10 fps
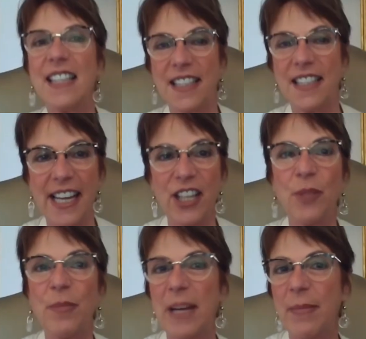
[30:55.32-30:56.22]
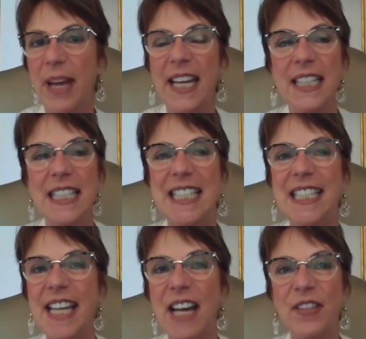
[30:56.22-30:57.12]
Thank you, May. It is
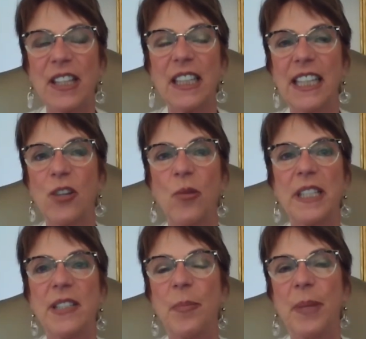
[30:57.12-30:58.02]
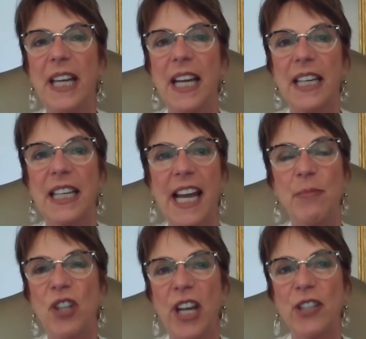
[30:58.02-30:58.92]
definitely going to be a
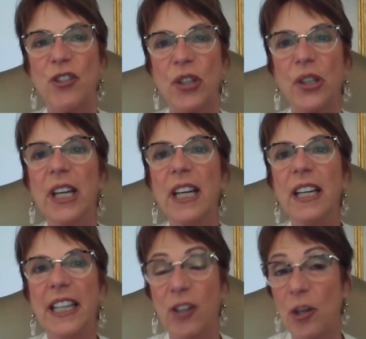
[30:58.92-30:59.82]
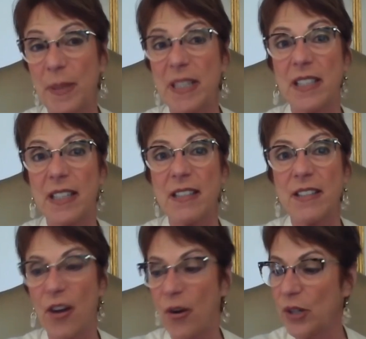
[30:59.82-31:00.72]
game changer in our business.
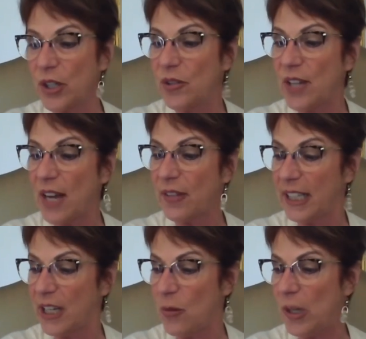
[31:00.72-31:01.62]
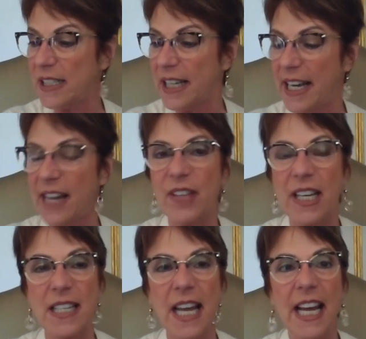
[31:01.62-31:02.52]
So you definitely want to have this.